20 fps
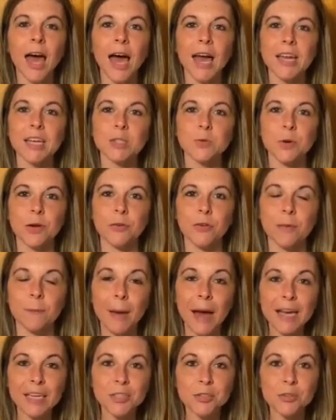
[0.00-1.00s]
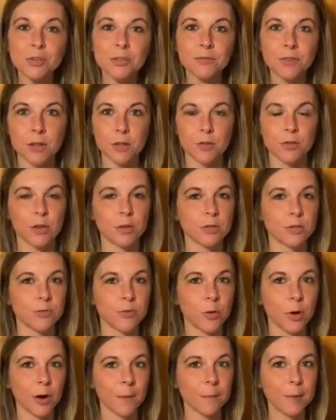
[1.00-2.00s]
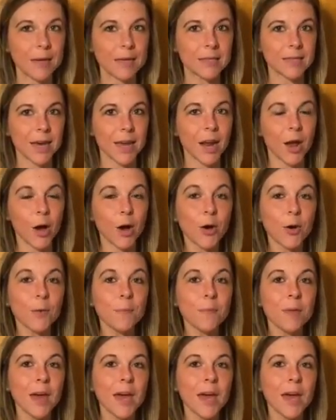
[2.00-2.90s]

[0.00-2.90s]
I just want to remind you to follow those four B's at home.